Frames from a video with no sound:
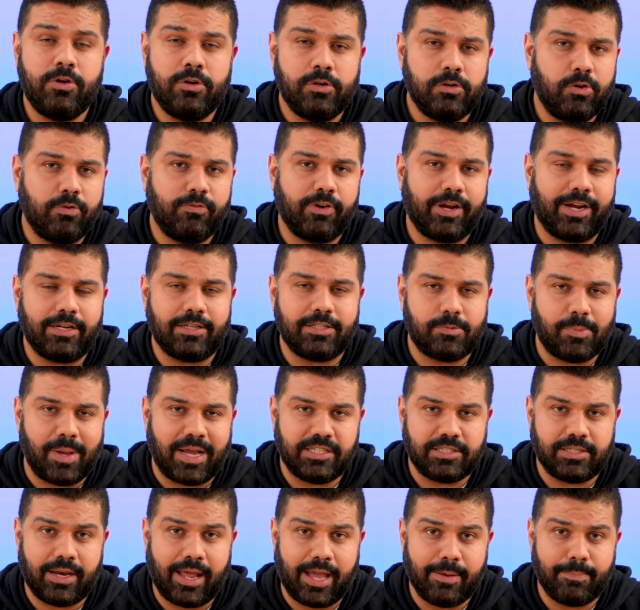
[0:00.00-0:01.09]
don't forget to smash
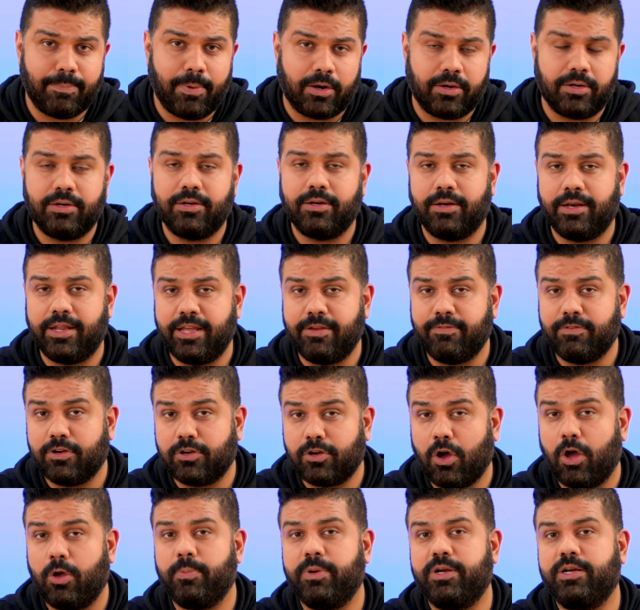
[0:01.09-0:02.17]
the like button, leave a
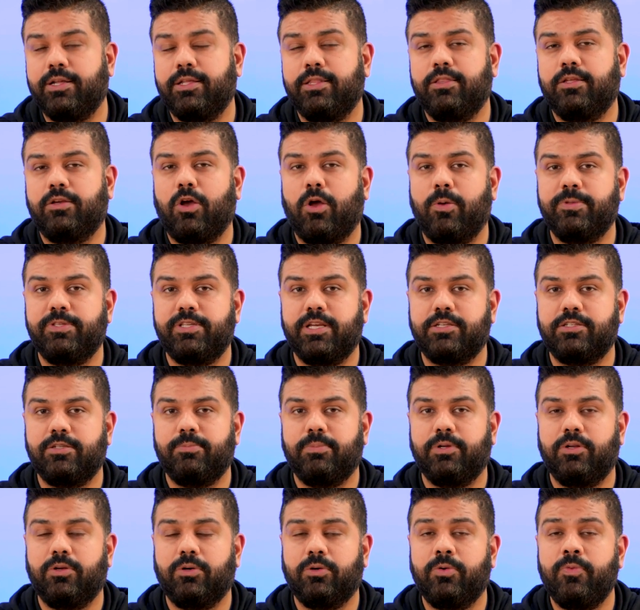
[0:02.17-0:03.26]
comment in the comment section
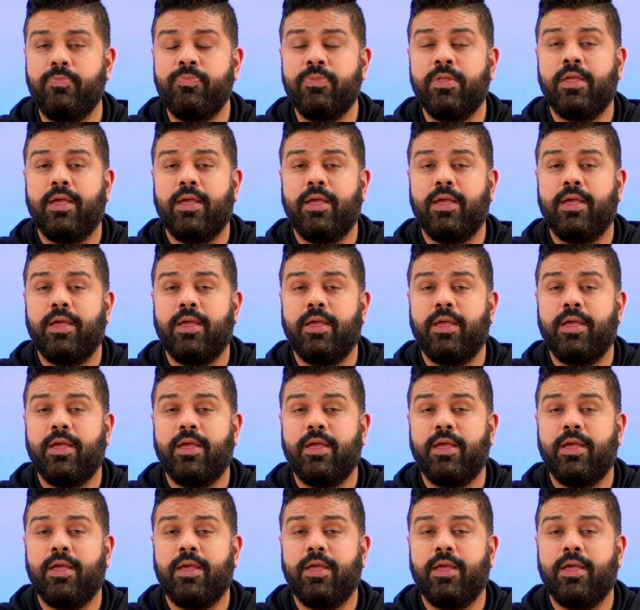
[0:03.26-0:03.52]
below.